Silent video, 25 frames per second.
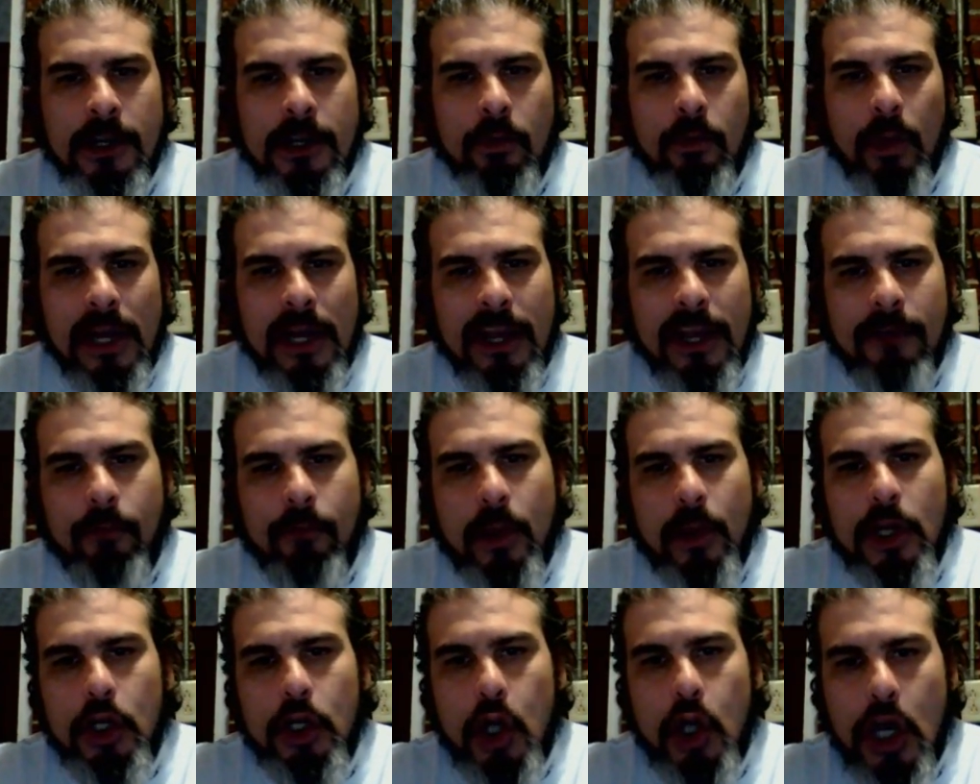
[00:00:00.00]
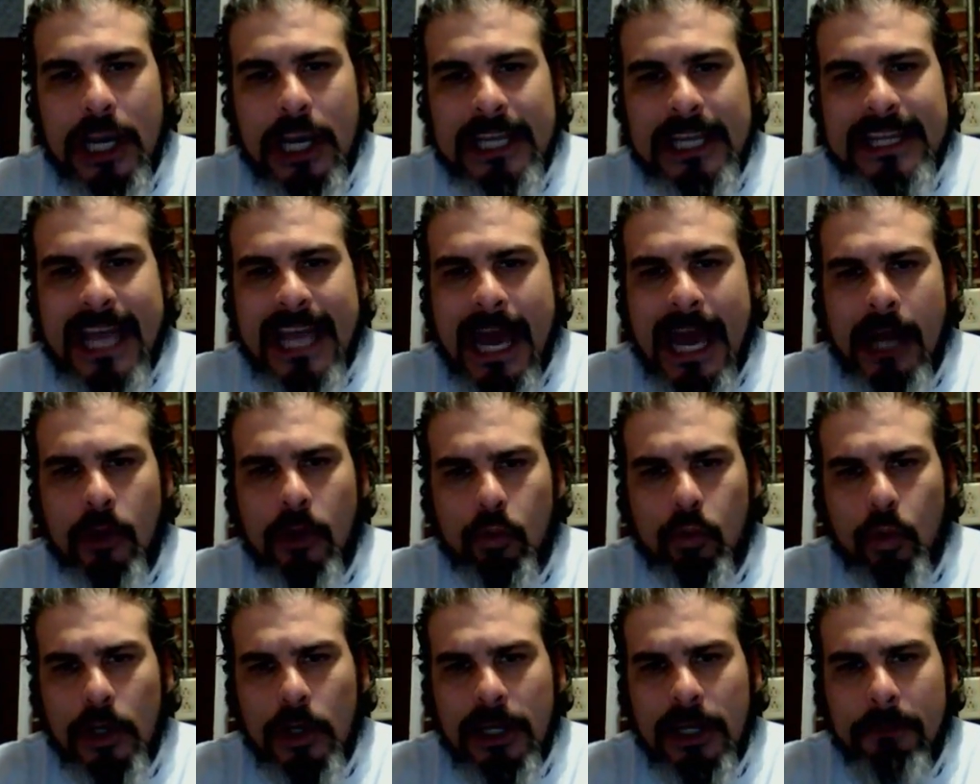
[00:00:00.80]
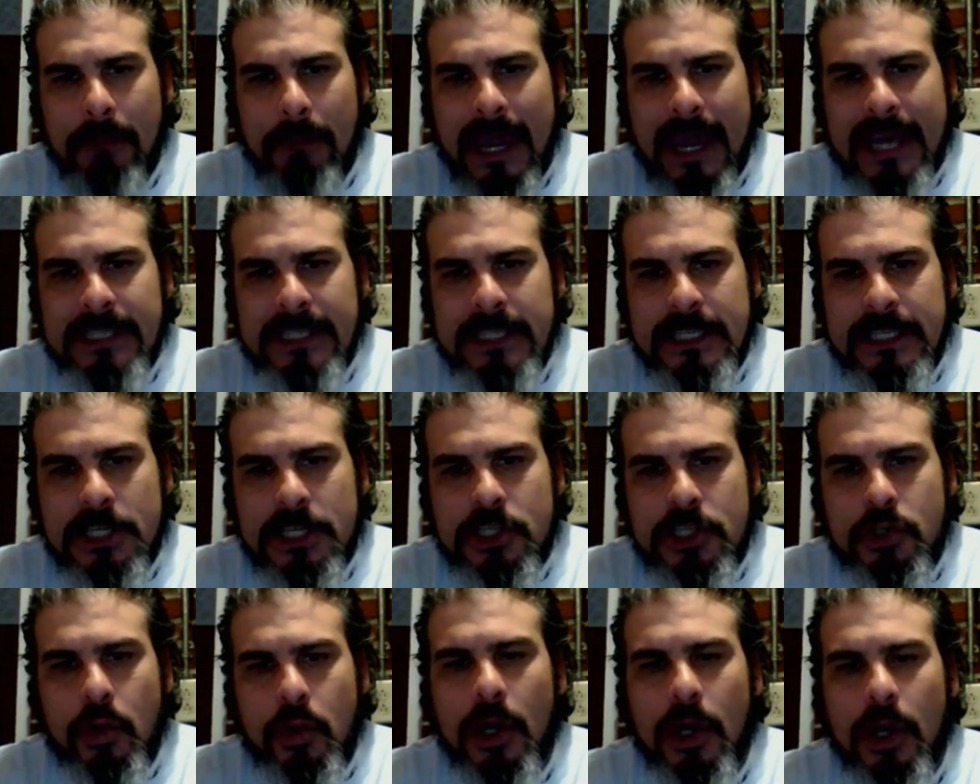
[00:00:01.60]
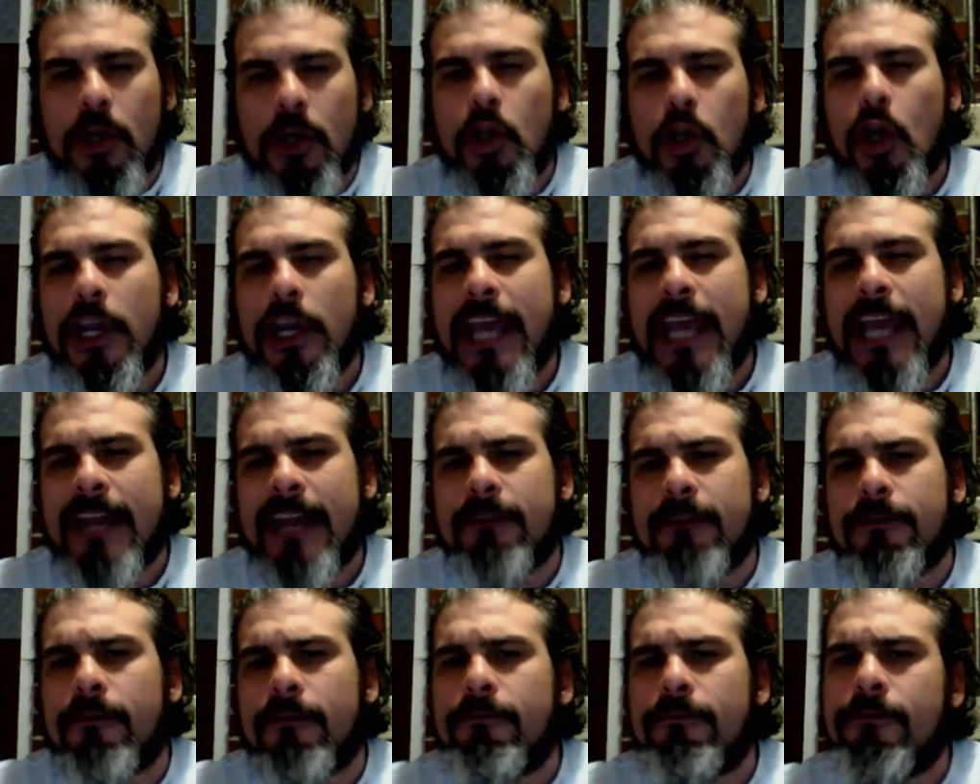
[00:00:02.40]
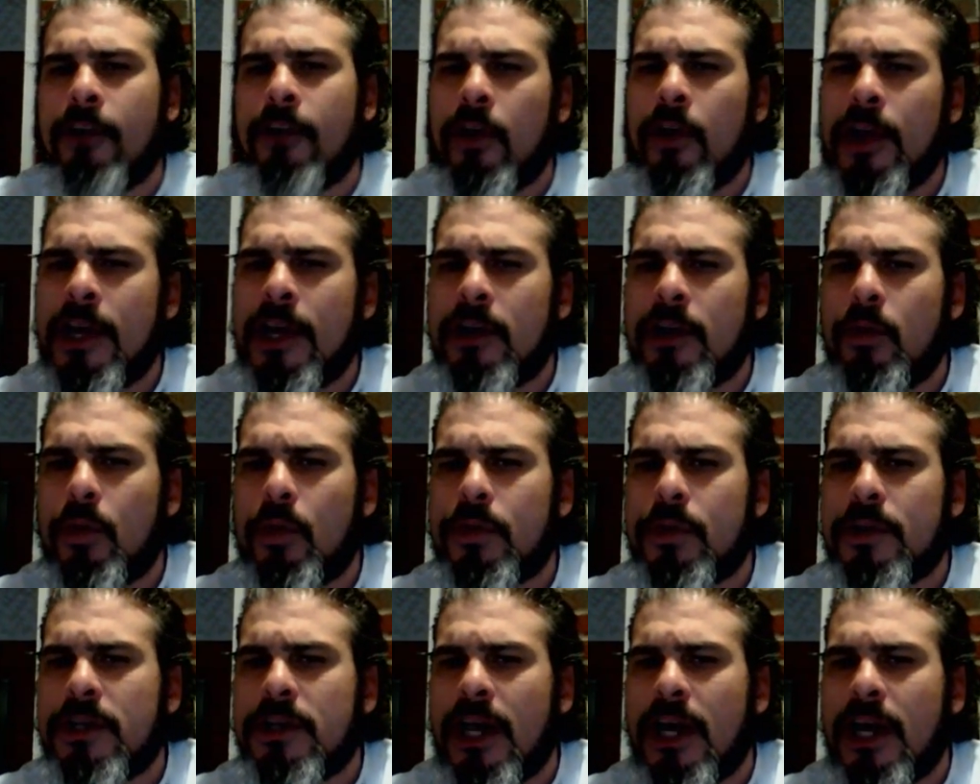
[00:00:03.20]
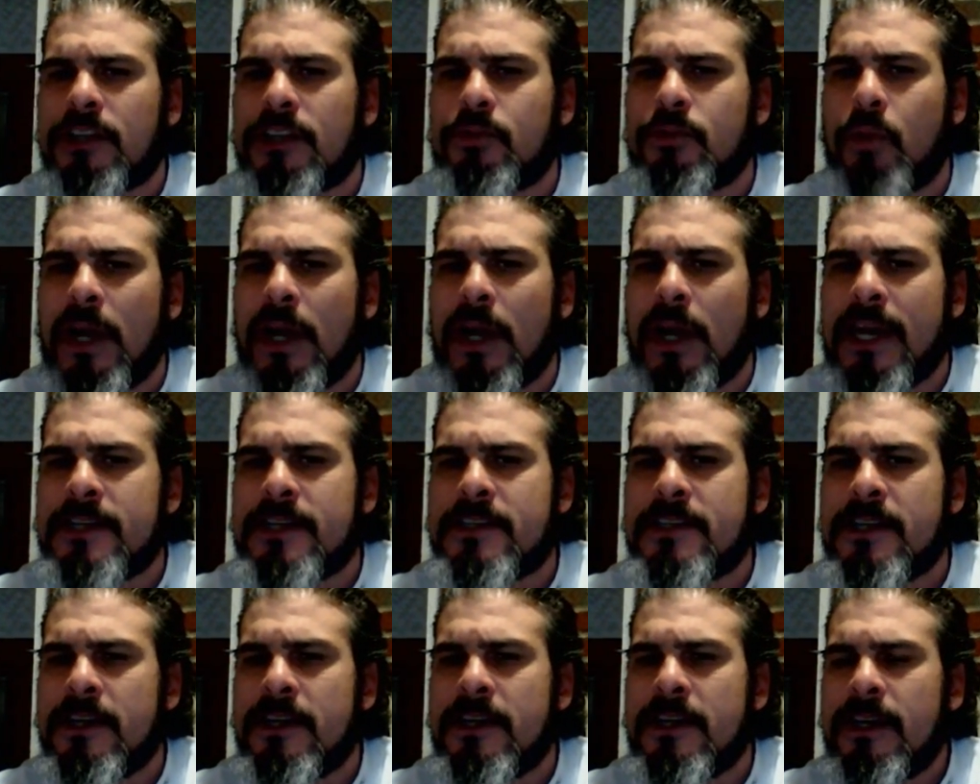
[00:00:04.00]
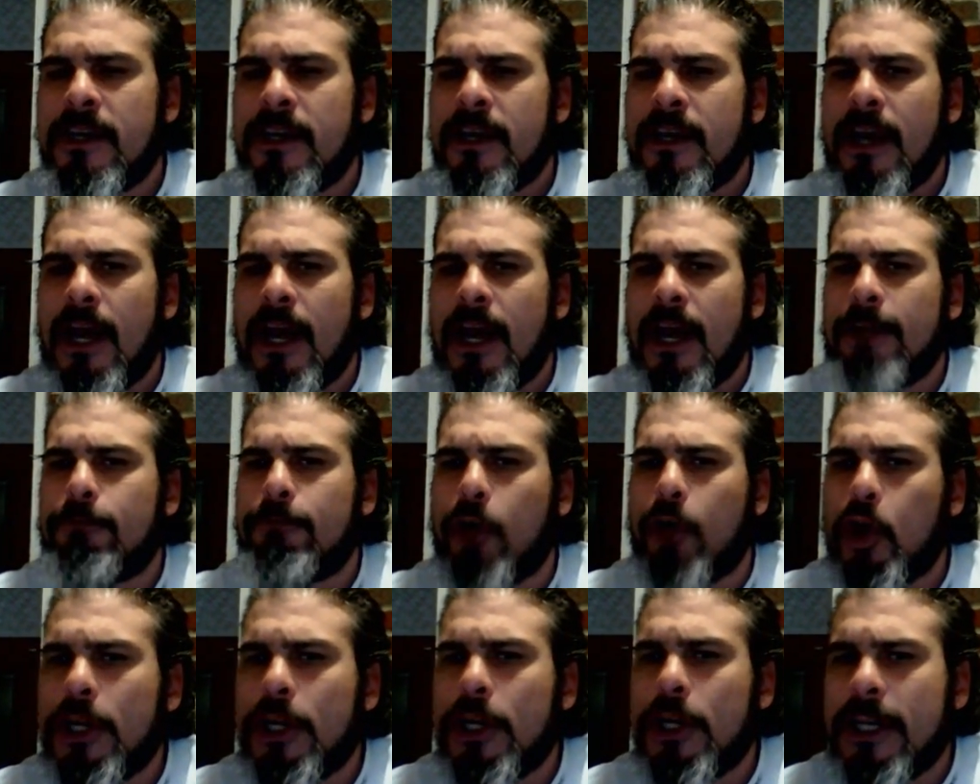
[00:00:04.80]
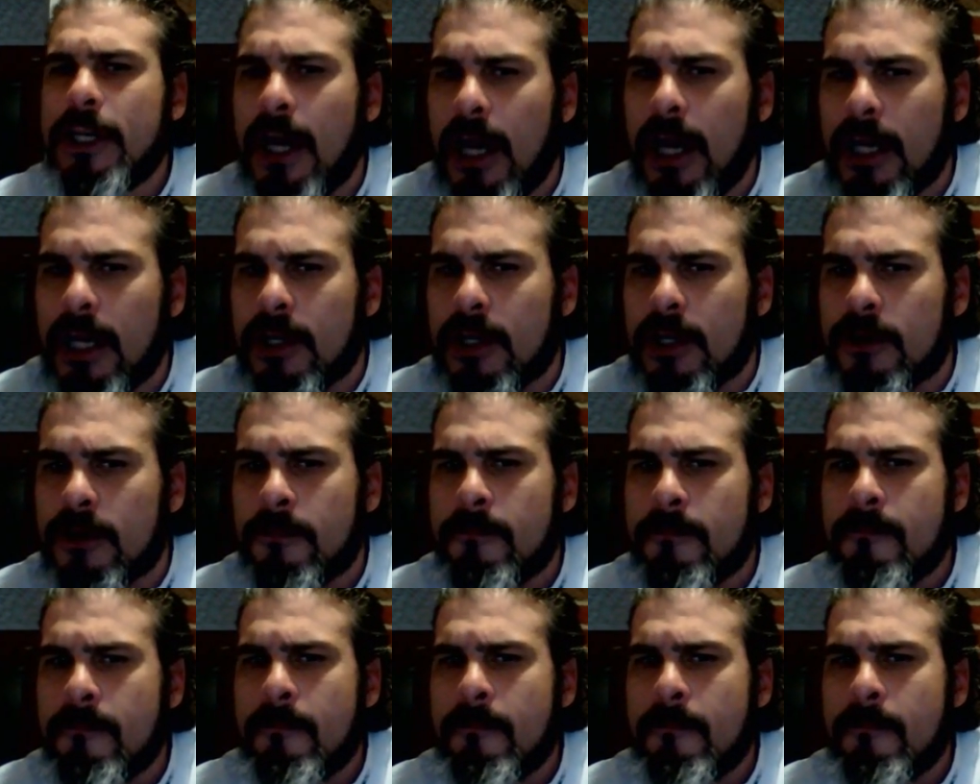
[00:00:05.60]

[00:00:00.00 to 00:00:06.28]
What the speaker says: Really, if we look at that and really pay attention to it and look at it from very unorthodox ways, inverting color,